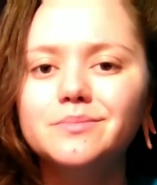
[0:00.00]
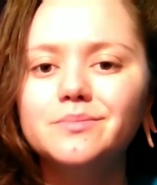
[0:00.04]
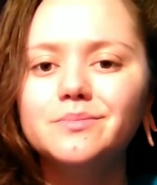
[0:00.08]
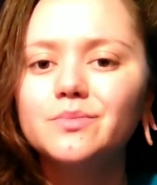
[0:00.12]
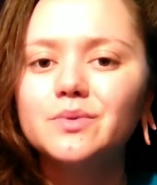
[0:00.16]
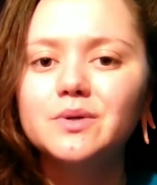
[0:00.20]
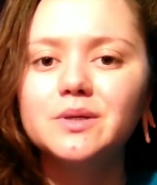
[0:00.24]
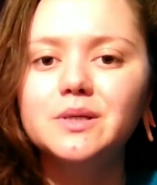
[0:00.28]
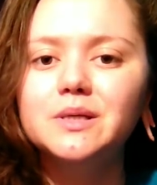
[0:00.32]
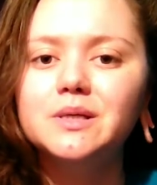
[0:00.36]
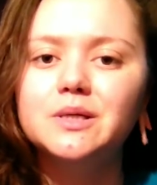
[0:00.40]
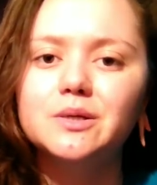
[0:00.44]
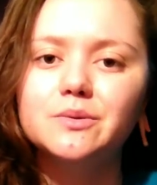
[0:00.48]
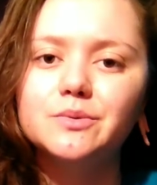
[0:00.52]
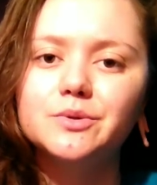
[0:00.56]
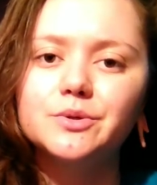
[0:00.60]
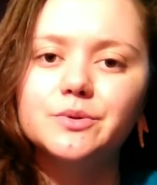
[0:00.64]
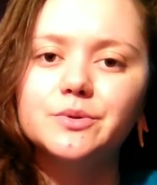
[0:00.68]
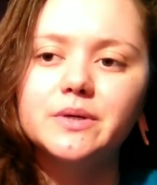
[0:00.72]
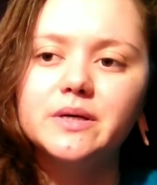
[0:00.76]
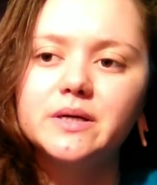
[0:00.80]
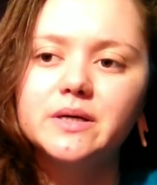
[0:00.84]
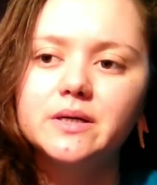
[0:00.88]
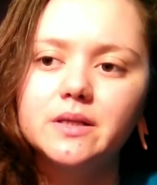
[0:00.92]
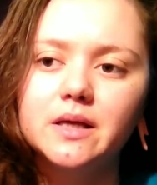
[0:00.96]
Really don't
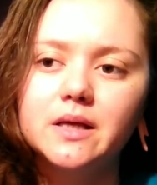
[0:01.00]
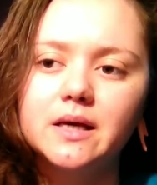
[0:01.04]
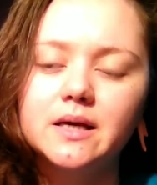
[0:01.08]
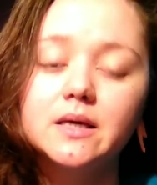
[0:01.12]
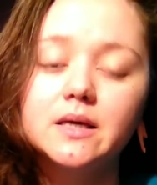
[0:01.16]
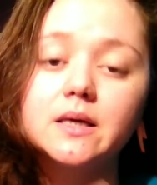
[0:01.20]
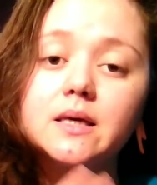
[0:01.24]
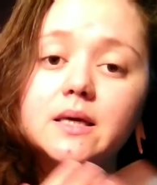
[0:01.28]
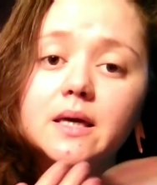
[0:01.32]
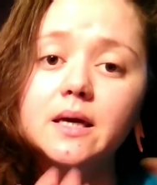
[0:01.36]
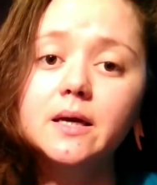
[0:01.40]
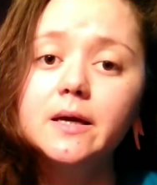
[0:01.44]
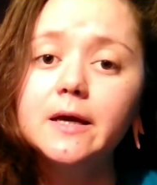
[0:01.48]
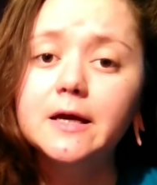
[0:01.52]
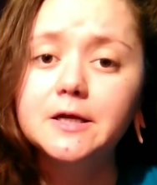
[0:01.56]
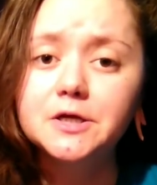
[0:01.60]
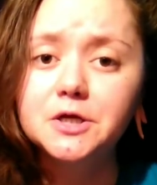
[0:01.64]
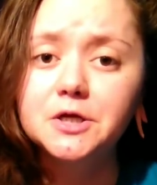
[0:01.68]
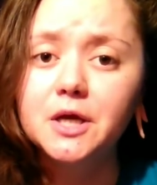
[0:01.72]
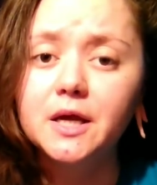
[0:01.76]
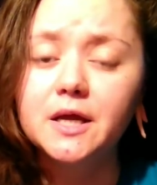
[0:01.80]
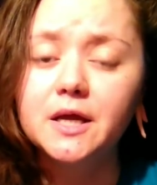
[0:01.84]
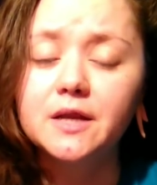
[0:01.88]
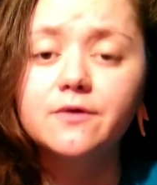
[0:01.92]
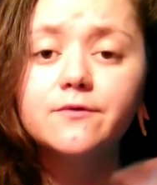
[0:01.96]
do it. Like, get
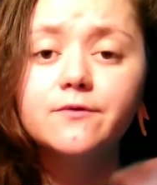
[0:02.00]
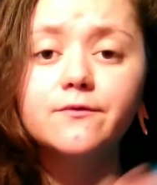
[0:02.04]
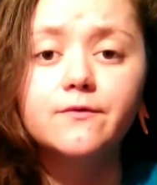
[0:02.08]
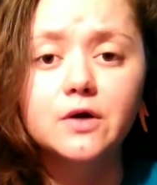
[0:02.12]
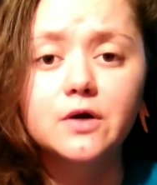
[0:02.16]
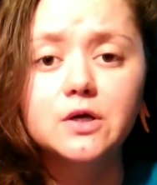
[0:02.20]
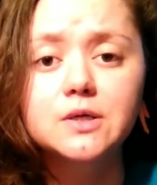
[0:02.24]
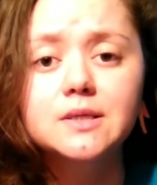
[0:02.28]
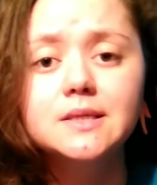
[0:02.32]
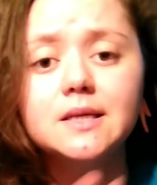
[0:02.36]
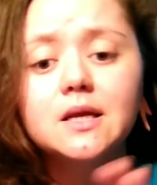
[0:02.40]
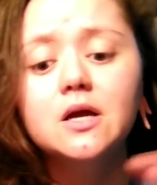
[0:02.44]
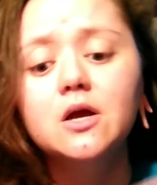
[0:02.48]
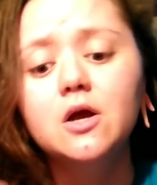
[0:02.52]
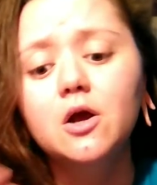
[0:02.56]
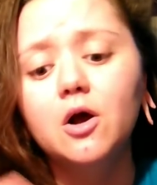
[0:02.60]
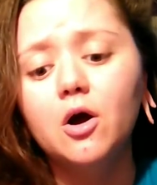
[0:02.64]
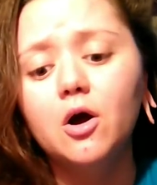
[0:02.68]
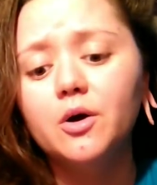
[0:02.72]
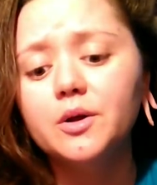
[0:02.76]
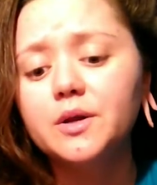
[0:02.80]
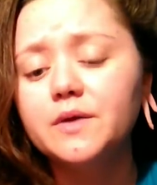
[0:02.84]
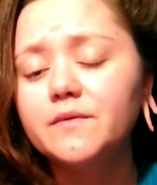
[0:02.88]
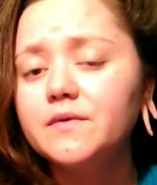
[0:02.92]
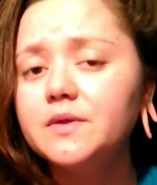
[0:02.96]
educated first
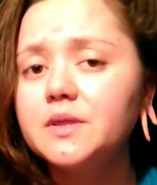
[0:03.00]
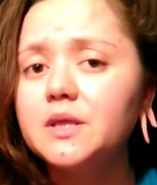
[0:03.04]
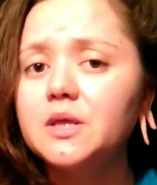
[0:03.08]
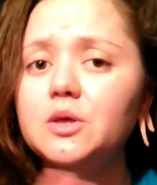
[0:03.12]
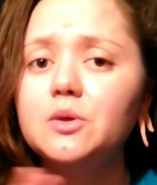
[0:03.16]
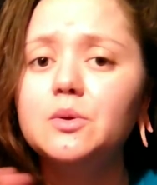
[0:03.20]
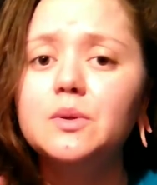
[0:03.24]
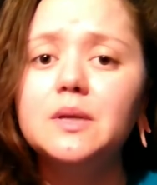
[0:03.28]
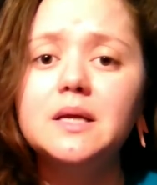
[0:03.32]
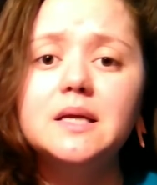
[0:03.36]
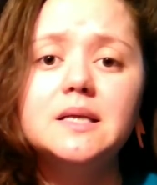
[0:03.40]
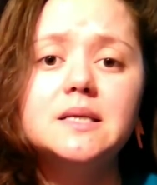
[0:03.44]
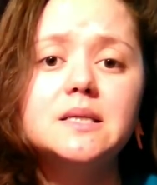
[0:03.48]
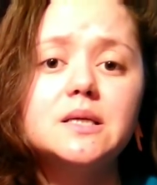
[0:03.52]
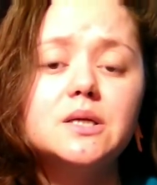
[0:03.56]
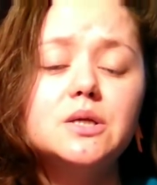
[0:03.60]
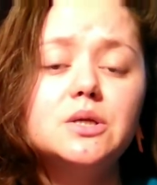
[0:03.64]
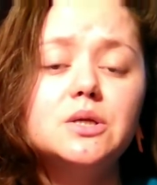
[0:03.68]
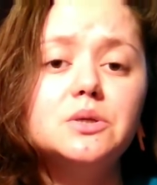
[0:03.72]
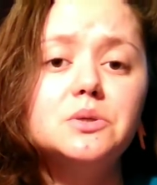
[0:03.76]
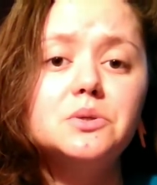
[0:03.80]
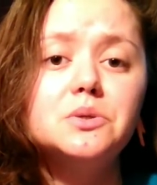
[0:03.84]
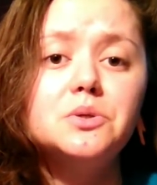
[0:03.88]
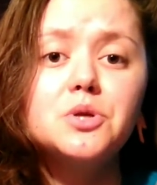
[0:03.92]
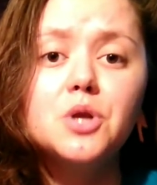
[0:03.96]
on everything you need to
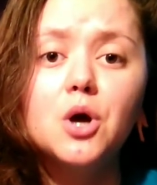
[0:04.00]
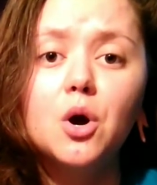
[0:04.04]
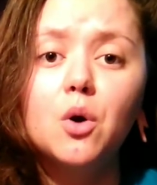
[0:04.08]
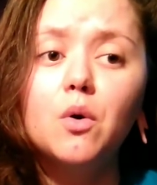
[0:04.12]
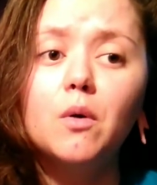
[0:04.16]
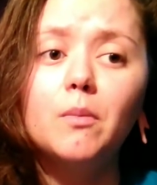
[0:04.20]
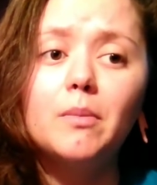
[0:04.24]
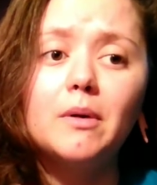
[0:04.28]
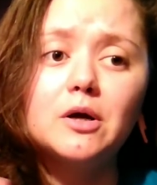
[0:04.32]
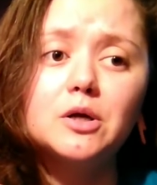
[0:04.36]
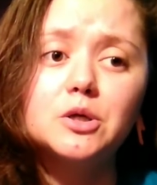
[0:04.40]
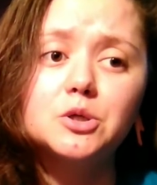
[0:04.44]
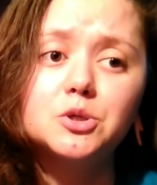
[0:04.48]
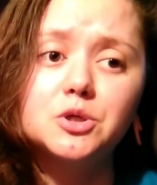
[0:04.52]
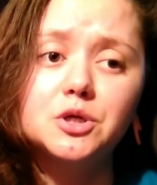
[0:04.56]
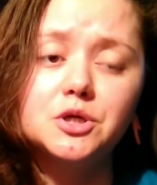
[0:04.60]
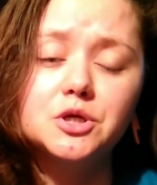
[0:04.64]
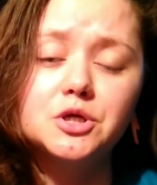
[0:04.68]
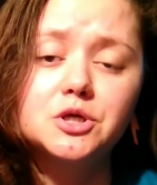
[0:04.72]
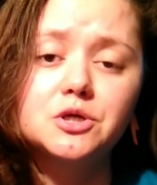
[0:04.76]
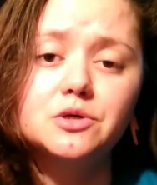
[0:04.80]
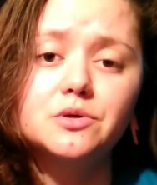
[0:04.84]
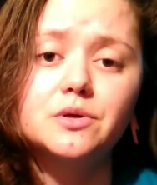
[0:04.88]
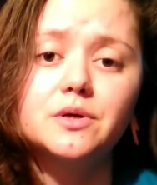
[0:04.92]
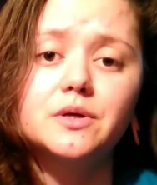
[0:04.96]
know about
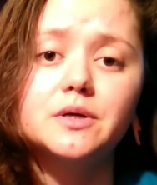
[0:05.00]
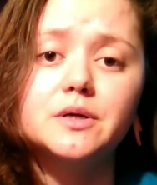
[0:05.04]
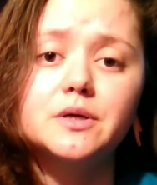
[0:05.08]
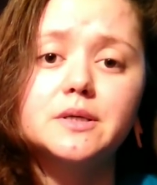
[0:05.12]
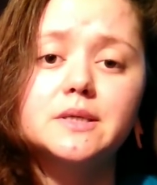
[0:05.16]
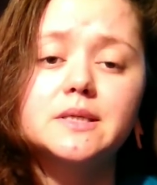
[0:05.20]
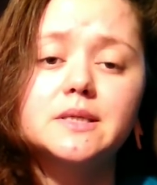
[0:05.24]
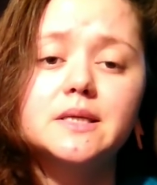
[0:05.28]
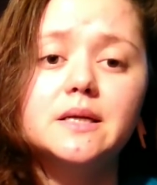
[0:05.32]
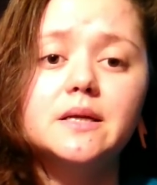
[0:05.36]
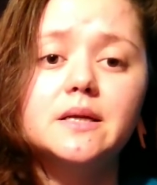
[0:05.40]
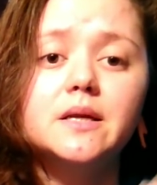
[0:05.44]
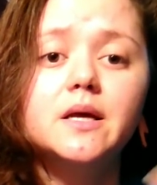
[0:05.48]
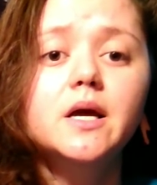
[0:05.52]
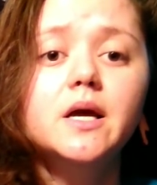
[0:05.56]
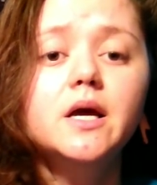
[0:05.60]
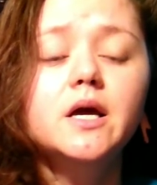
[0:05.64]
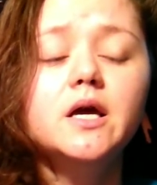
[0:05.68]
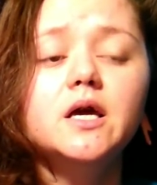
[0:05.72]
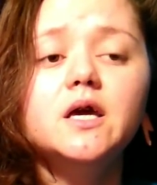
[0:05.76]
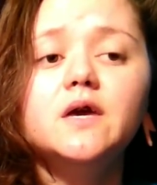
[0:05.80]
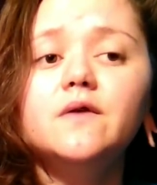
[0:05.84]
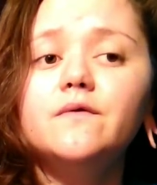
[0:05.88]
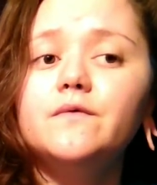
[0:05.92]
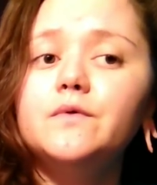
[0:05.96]
stretching your ears, and
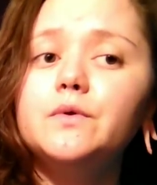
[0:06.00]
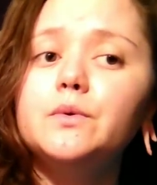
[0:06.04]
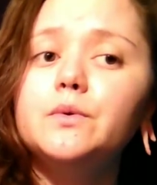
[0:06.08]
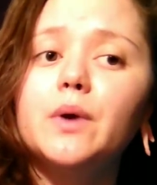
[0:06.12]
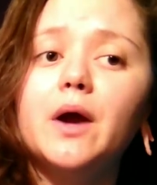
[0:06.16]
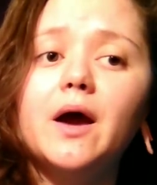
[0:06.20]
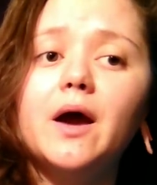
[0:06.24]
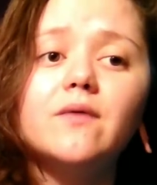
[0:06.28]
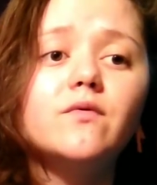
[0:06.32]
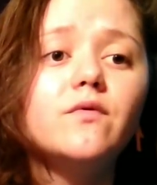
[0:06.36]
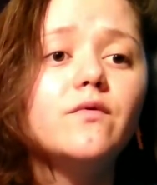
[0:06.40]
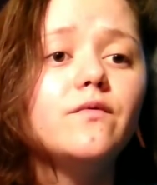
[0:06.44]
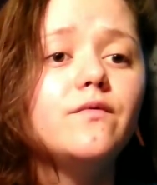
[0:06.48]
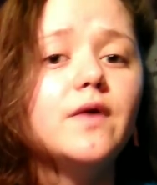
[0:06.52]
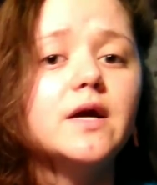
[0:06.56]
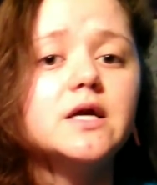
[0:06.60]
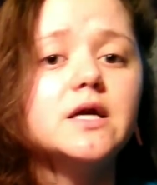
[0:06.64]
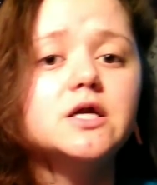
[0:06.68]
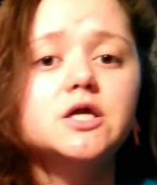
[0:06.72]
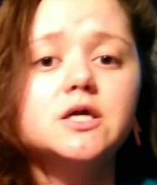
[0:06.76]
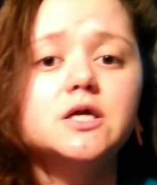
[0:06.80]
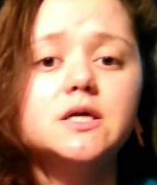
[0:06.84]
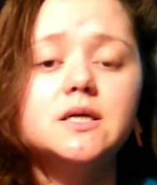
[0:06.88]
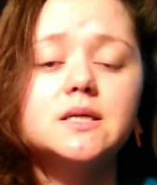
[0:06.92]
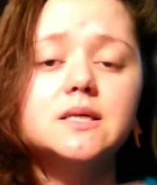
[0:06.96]
if you have
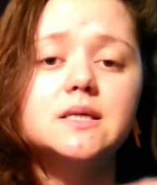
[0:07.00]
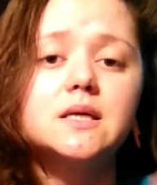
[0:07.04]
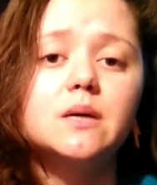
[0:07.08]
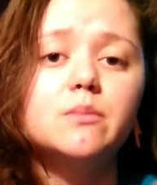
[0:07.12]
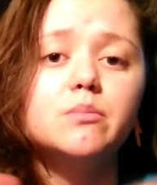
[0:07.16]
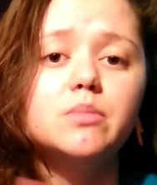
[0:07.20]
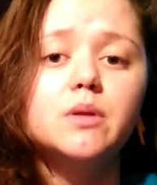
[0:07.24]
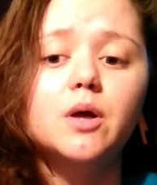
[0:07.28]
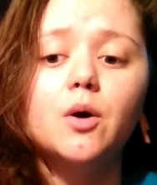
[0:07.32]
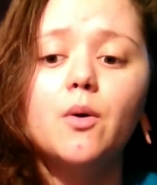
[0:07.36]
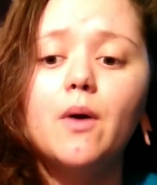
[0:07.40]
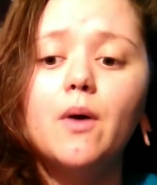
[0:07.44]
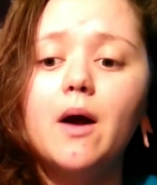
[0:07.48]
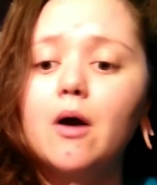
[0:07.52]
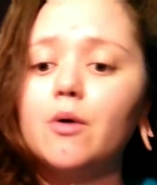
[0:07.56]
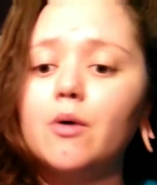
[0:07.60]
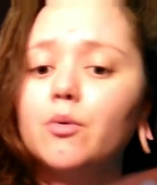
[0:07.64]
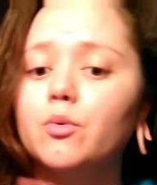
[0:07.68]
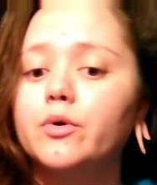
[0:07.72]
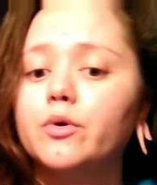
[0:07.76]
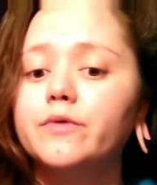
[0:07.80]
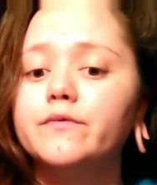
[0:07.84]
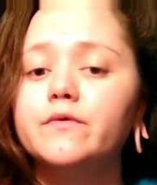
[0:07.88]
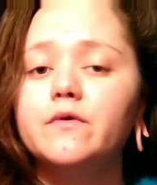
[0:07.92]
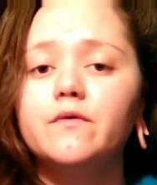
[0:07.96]
infections, a blowout,
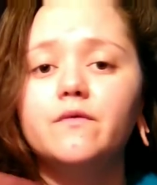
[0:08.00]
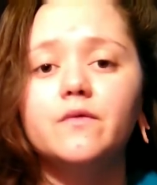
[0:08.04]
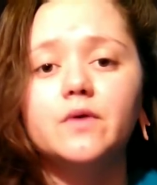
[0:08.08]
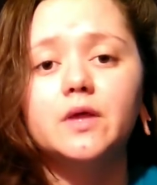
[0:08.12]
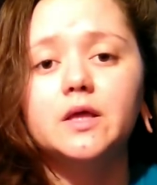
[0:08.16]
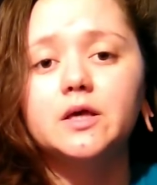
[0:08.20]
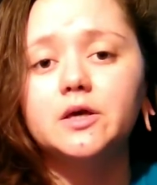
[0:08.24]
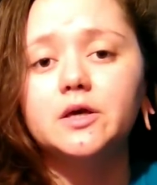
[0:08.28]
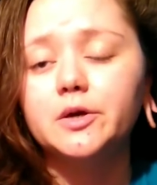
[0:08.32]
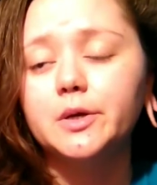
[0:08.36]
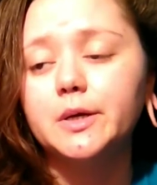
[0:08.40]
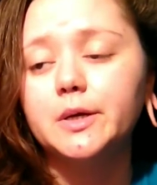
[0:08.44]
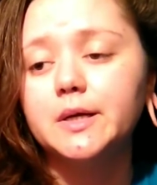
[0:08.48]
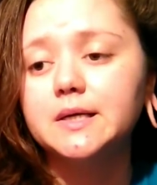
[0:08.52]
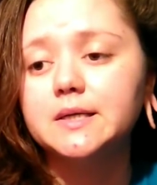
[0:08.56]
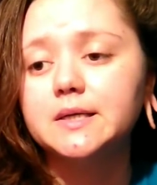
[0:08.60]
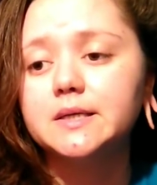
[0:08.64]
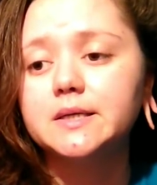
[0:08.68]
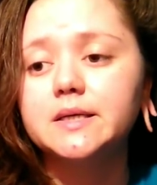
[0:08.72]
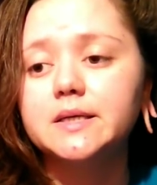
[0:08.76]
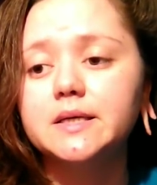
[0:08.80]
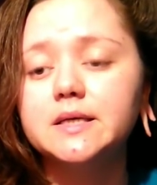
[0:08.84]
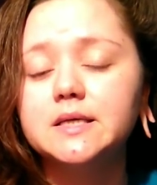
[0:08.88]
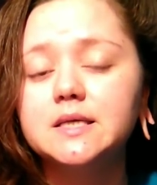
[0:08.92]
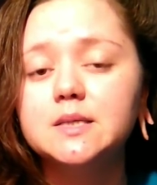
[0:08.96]
or if you feel like your
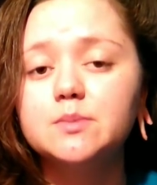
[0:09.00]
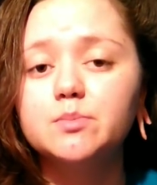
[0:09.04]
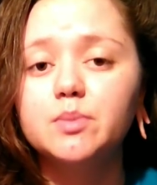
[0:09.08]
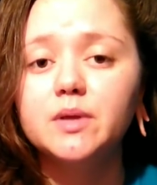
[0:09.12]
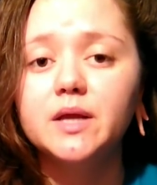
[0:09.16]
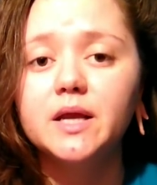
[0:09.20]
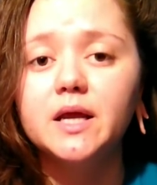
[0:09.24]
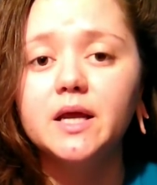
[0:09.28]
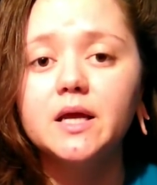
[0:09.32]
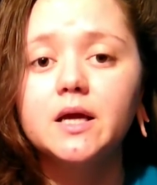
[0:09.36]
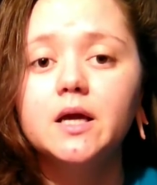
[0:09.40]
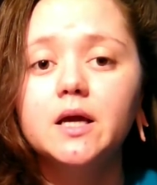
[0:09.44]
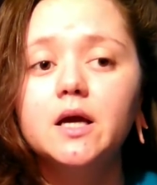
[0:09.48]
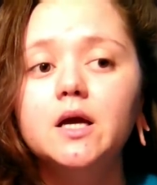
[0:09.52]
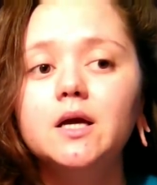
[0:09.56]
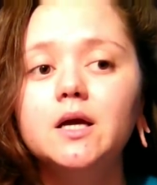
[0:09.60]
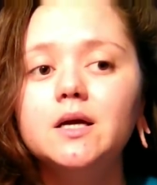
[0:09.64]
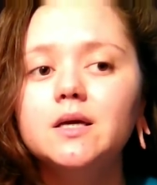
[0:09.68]
ear is splitting,